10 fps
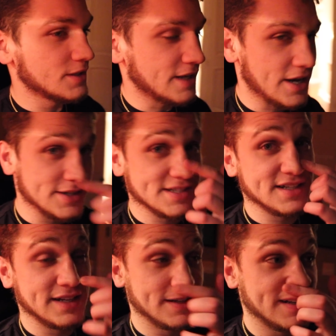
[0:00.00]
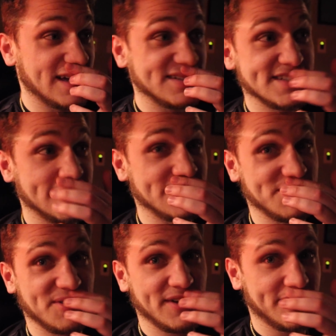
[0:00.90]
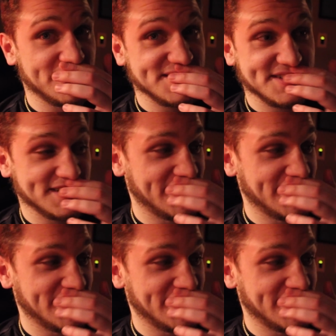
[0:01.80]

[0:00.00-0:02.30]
Not just to get more records.